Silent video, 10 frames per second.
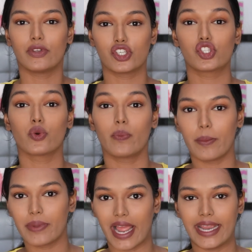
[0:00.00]
which is
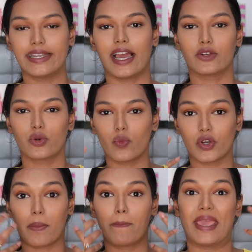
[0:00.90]
super bright, I don't
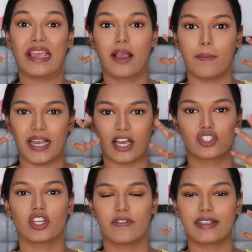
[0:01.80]
want a pink
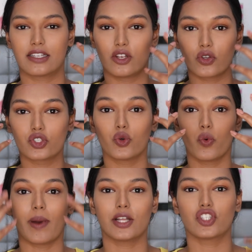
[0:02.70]
blush, otherwise it'll look
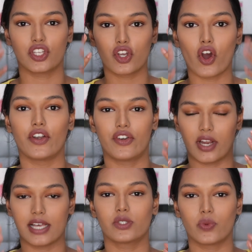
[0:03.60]
too much in
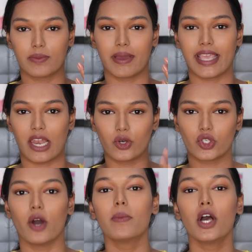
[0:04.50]
contrast with my yellow
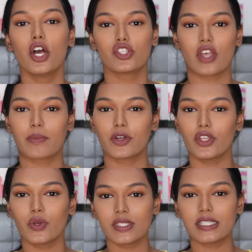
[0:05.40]
top. So I'm
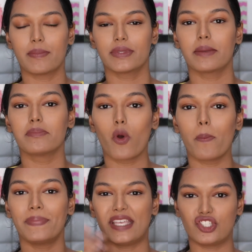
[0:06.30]
going to use something
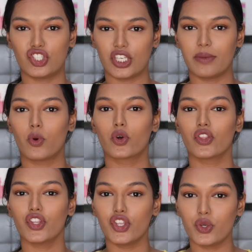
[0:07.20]
more peachy,
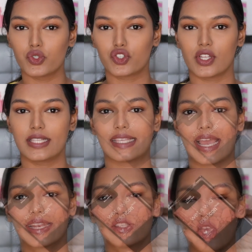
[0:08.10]
more on the neutral
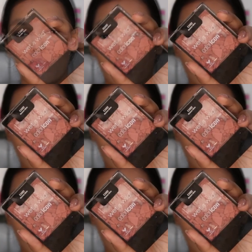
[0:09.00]
side. So